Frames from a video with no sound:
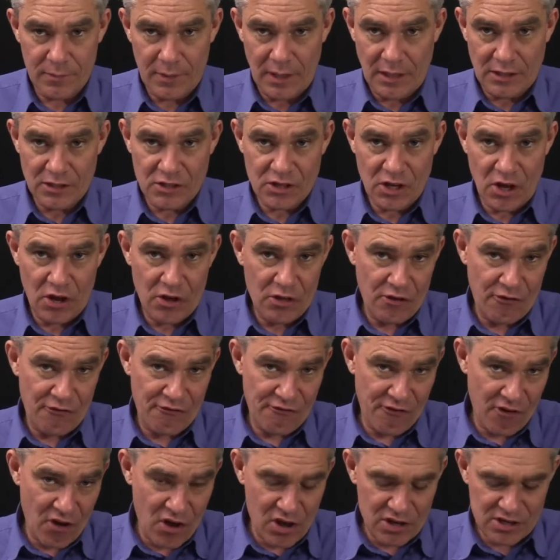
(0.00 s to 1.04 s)
and so the
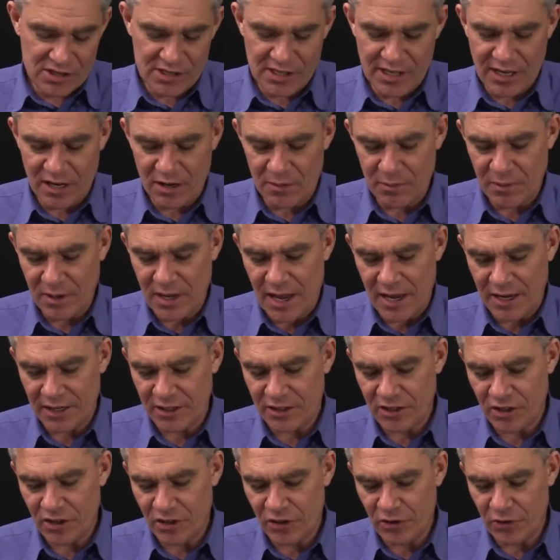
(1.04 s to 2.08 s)
first thing I'm going
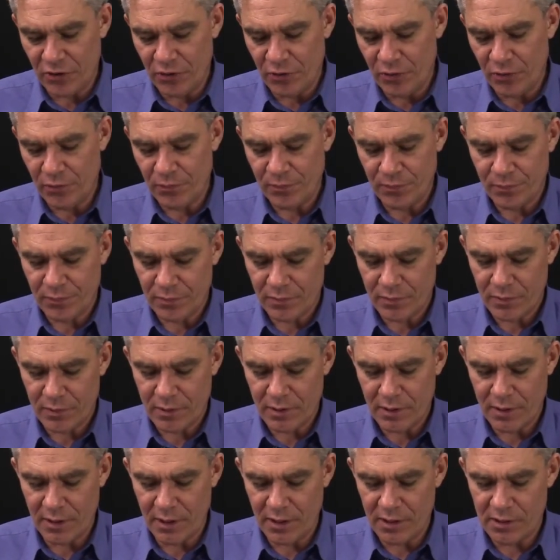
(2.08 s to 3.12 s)
to do
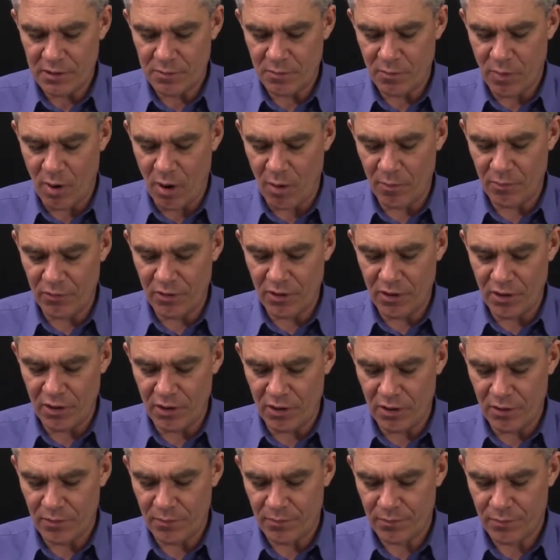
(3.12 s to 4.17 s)
is pop
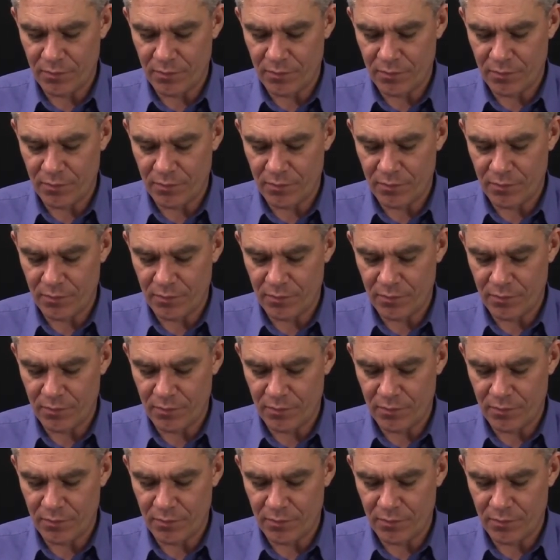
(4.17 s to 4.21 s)
the